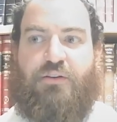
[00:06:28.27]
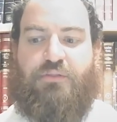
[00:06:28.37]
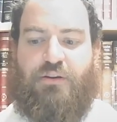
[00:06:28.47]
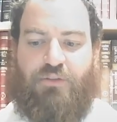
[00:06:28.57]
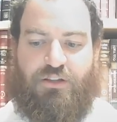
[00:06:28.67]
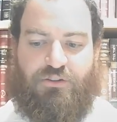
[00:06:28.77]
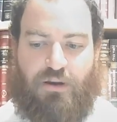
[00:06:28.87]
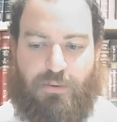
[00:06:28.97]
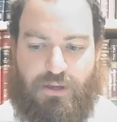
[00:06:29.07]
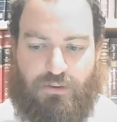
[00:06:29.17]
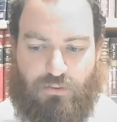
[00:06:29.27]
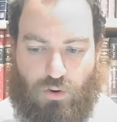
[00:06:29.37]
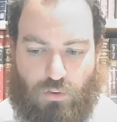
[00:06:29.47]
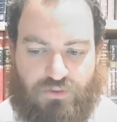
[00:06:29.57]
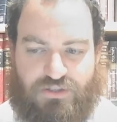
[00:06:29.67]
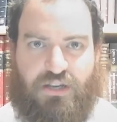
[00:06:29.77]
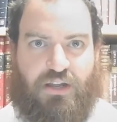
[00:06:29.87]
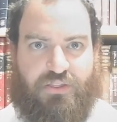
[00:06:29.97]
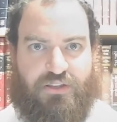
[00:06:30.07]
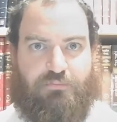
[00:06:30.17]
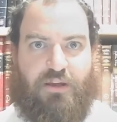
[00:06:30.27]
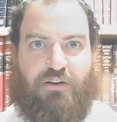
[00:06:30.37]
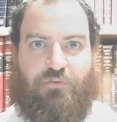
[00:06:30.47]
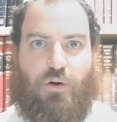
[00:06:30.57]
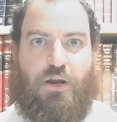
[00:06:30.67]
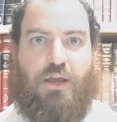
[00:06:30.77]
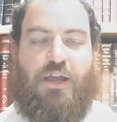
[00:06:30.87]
the, the Rebbe hones in on this metaphor